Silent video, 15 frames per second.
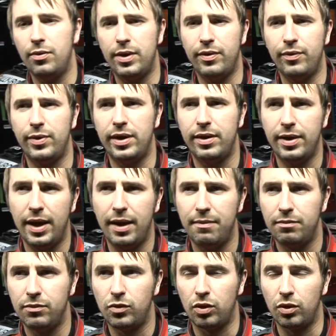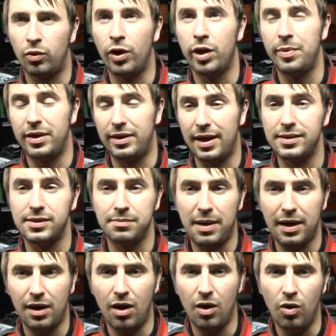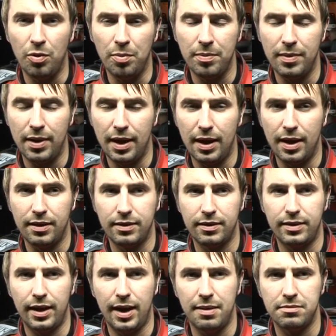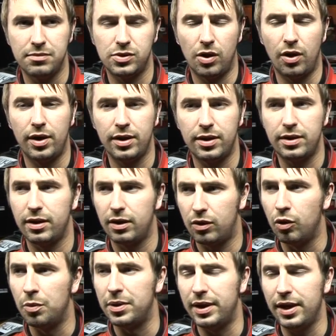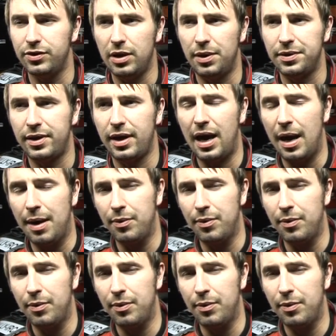We're going to put a bit of testing back at home and sort of over things on the car.